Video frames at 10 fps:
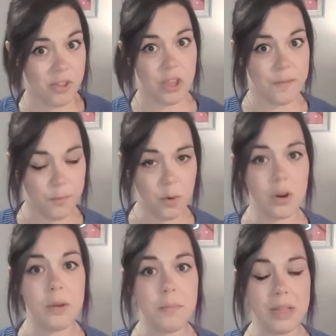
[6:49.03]
just 4
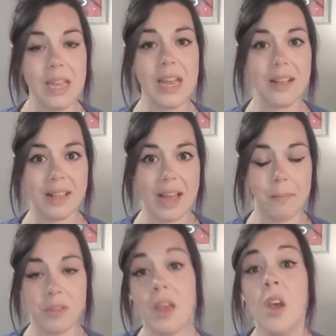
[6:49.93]
complete
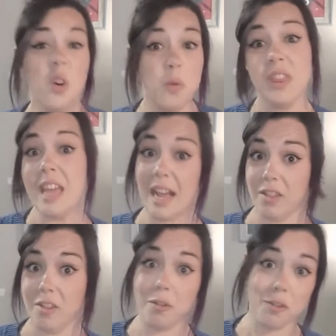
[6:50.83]
exams with the
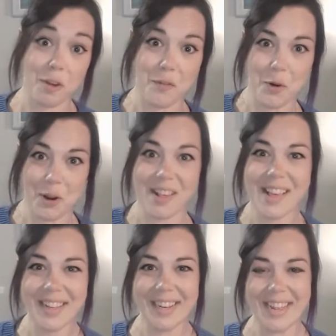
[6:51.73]
answers, of course,
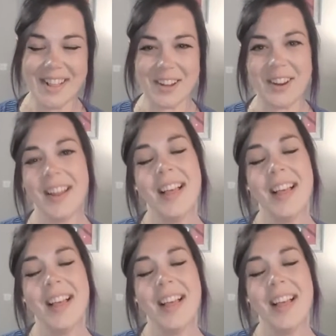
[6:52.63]
later,